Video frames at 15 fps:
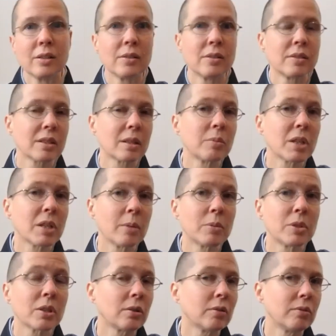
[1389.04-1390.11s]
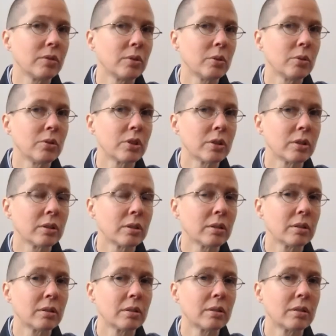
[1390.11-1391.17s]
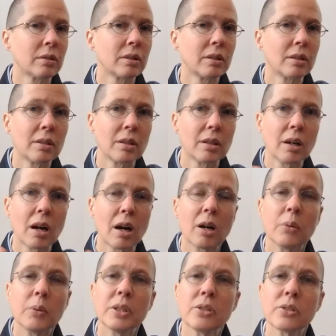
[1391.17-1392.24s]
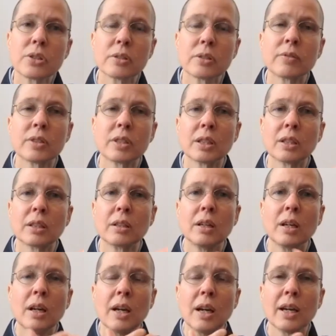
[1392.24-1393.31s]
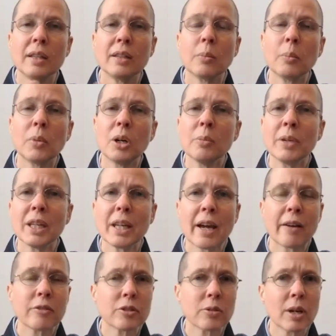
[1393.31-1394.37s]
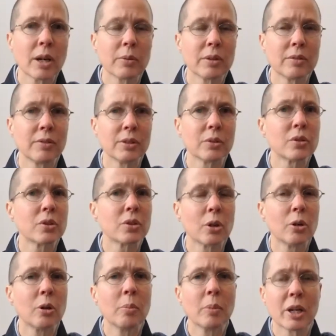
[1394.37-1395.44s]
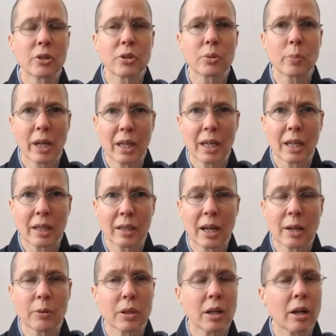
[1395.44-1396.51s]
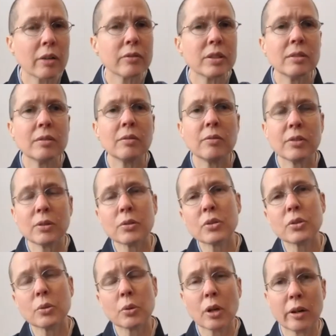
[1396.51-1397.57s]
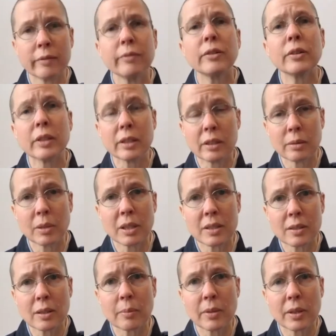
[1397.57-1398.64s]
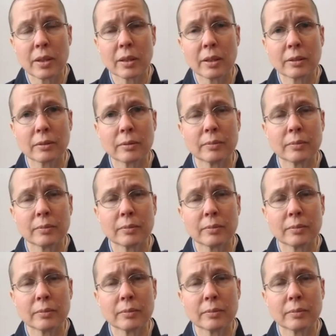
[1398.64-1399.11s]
sometimes confusion, always shifting. And the moment after I would feel so much pain, I would often feel so comforted by something.